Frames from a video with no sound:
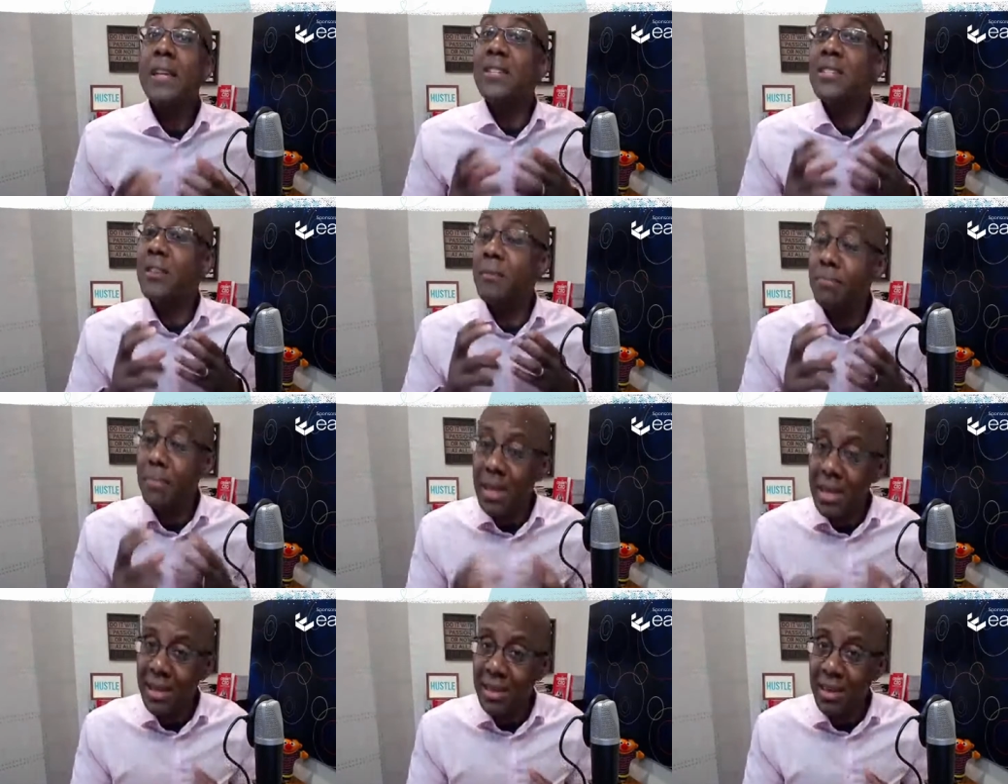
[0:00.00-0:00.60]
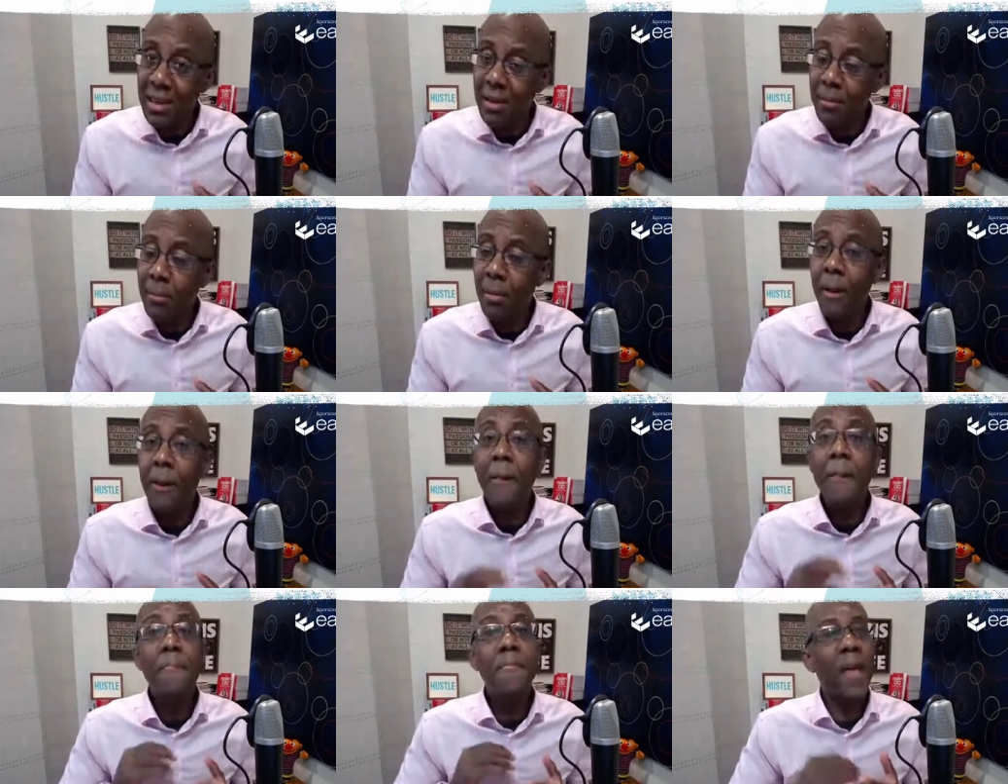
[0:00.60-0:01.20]
To me, Kim,
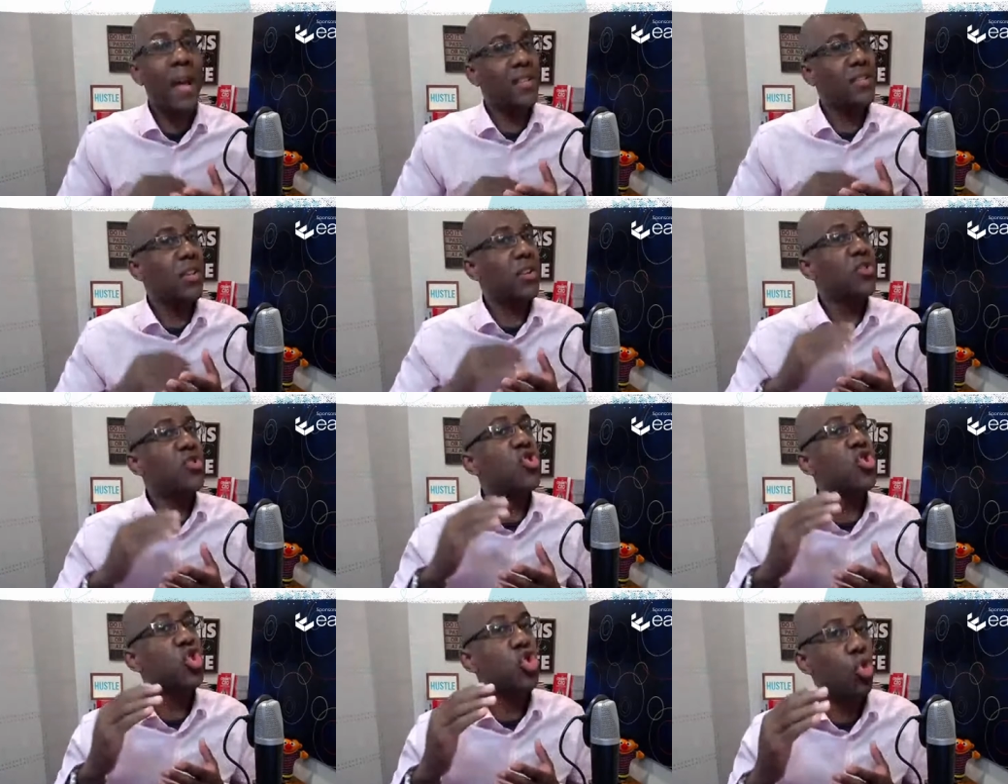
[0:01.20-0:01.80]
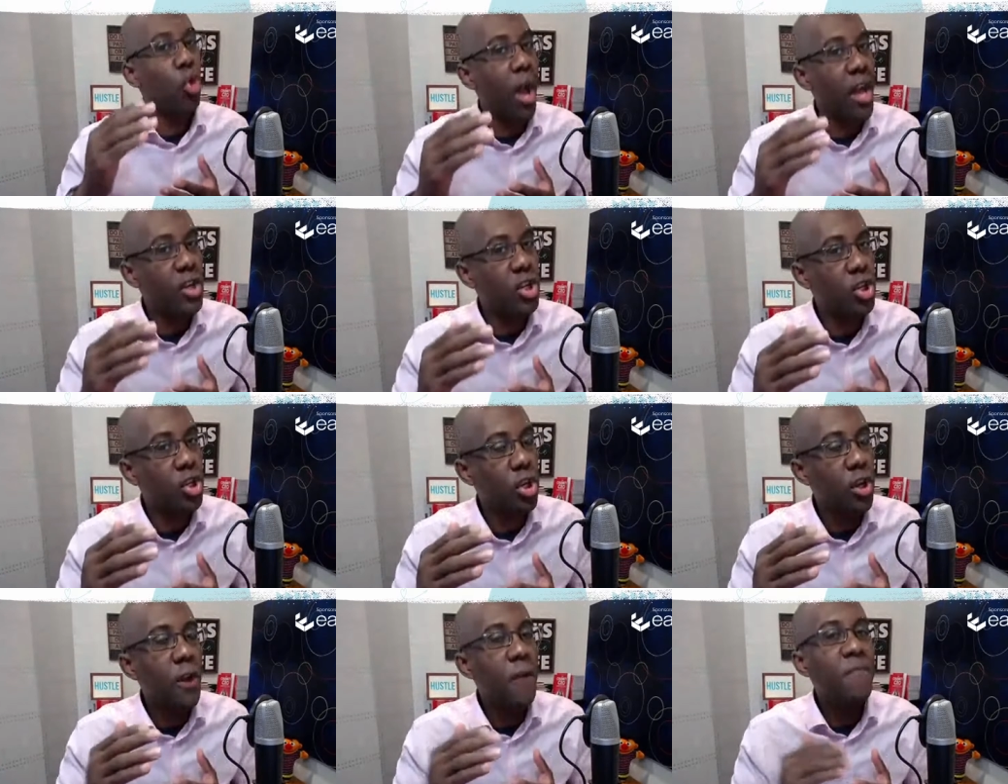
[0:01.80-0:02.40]
that's a
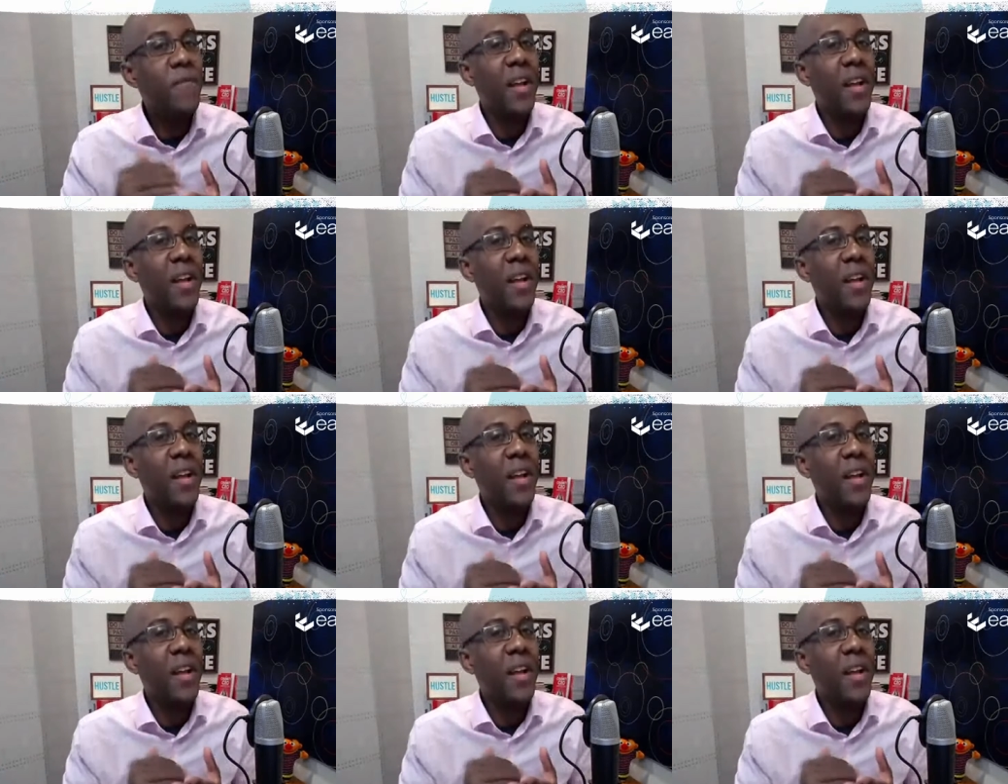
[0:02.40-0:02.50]
stretch.